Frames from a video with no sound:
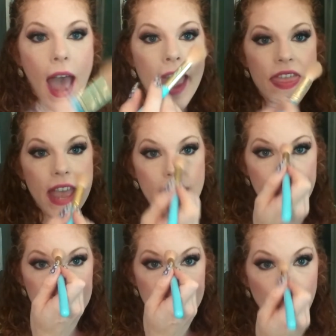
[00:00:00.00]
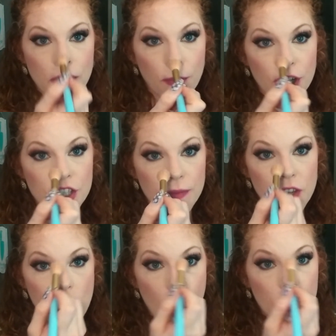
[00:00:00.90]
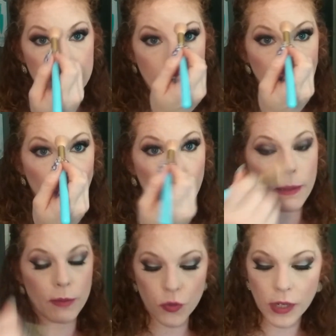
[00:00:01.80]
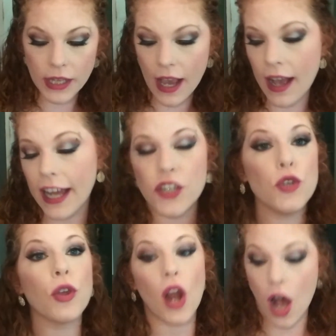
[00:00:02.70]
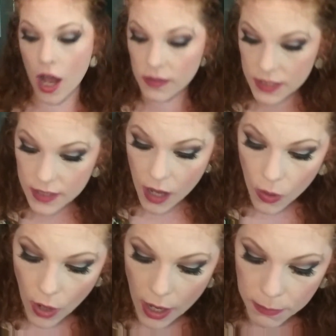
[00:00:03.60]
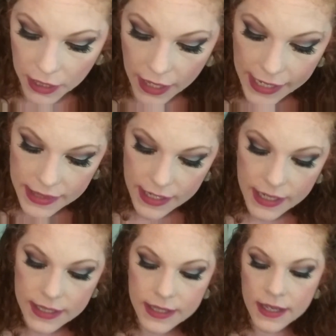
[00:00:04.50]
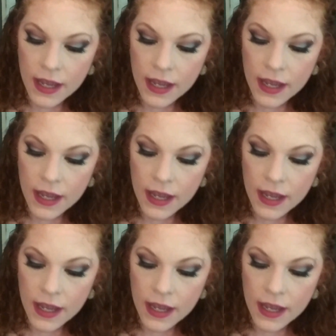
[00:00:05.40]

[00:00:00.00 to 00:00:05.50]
And then down the bridge of the nose and a little bit between the eyes. You can also apply this